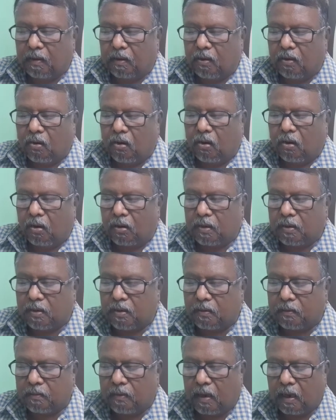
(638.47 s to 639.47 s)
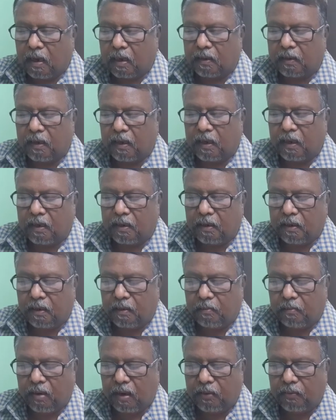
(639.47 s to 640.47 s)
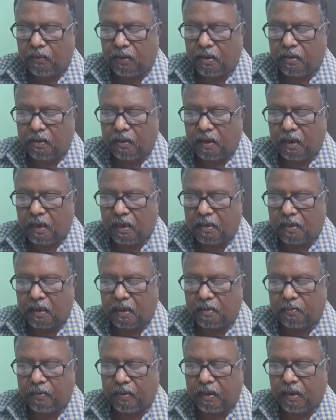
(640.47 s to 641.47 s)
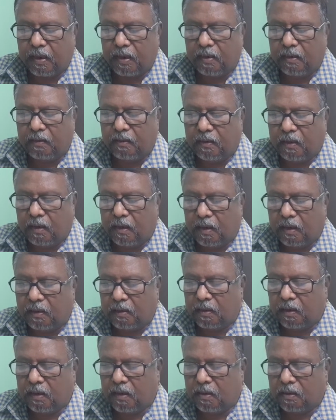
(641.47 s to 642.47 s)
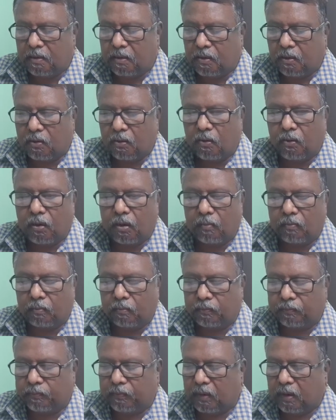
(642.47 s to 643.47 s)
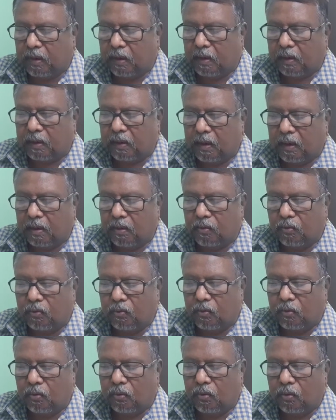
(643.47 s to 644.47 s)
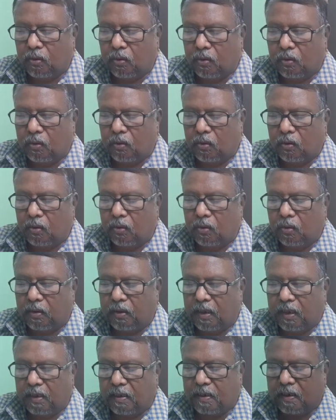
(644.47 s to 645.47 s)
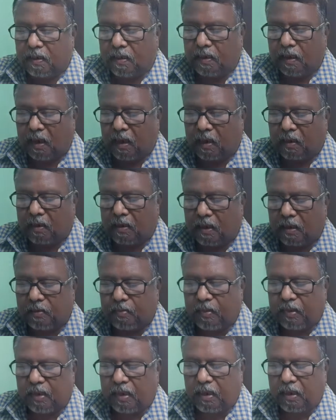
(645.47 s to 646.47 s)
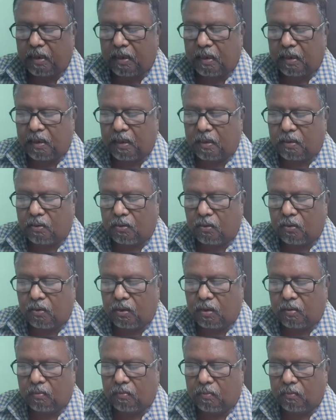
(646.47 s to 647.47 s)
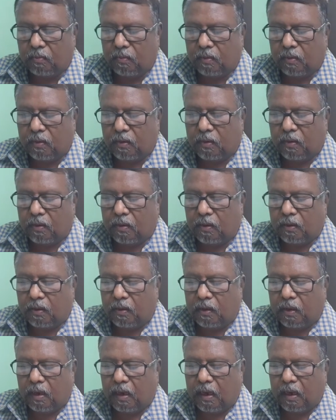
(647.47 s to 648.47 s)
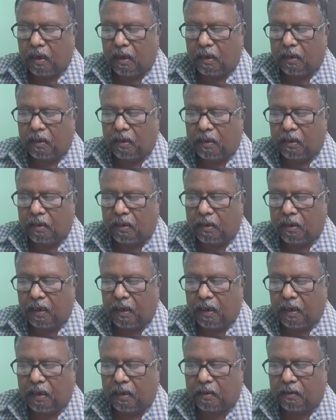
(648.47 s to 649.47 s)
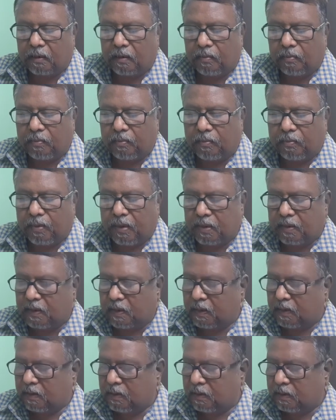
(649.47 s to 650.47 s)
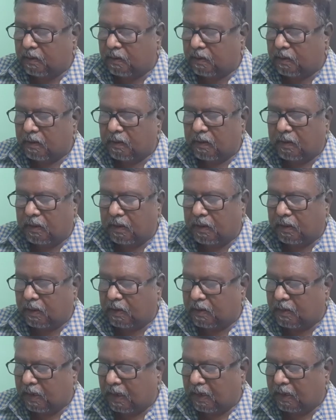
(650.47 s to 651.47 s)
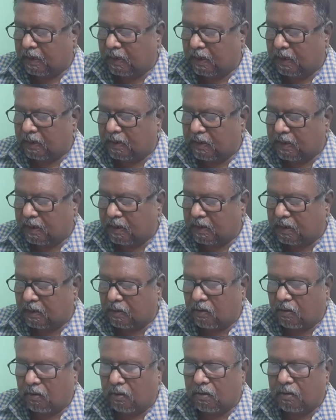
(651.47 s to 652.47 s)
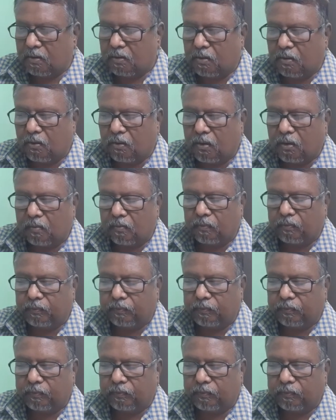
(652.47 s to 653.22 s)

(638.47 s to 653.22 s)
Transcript: cords are there by which they are suspended in the scrotum. The two testes are suspended in the scrotum and they are present in the sac-like structure called scrotum.